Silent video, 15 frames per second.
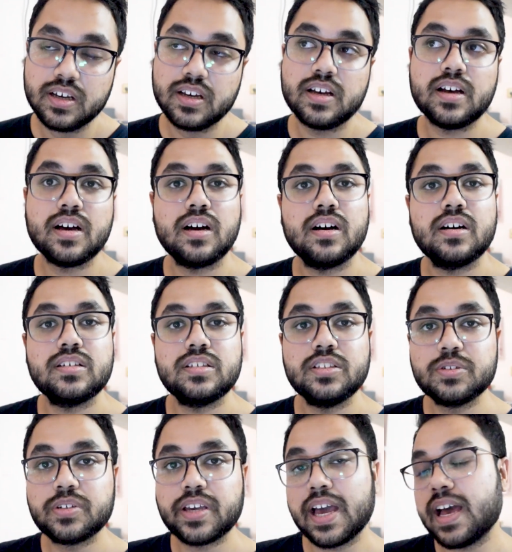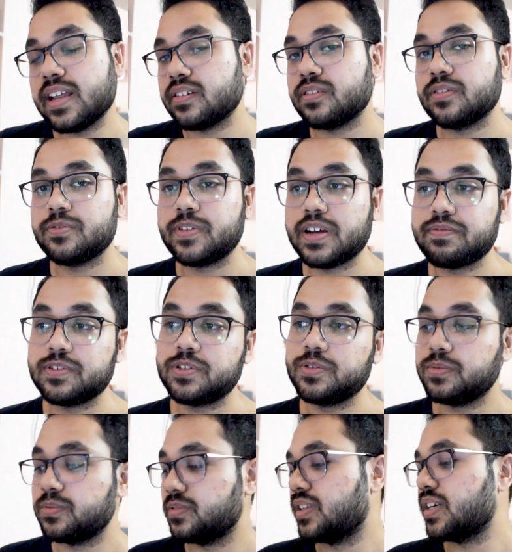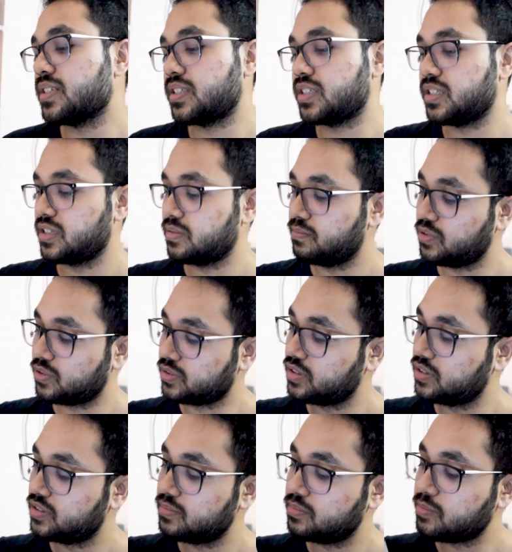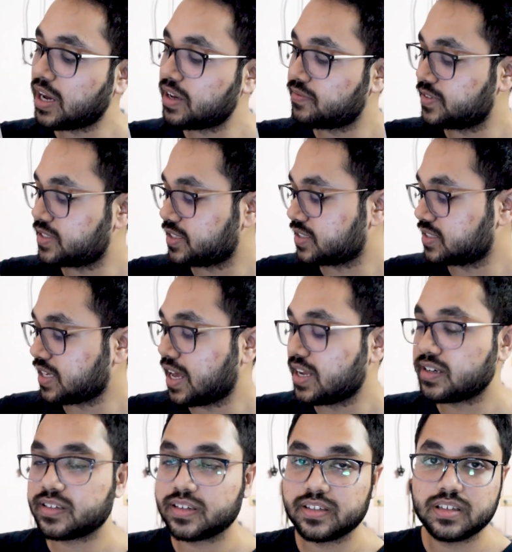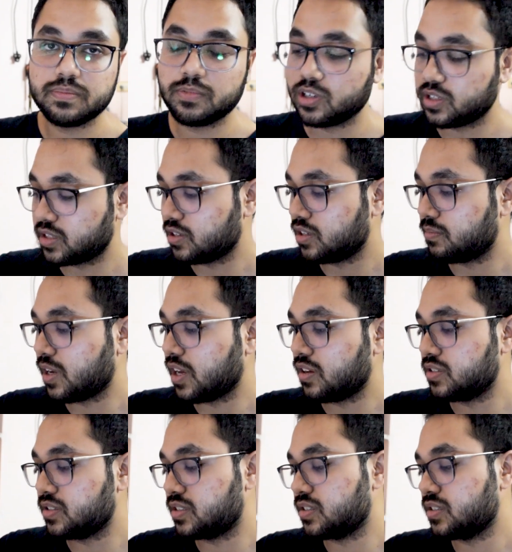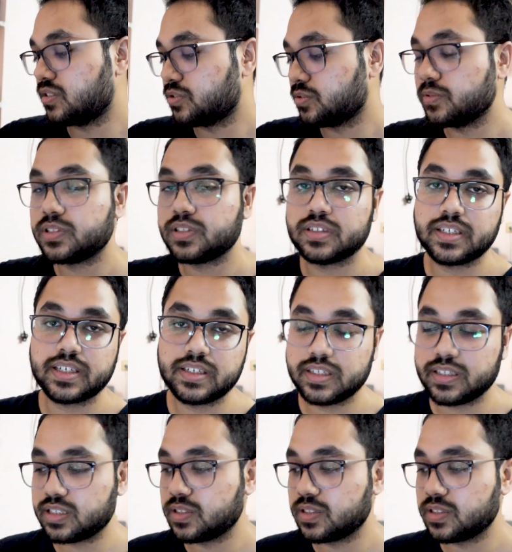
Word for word: uh, you can refer to this book biophysics and the molecular biology tools and techniques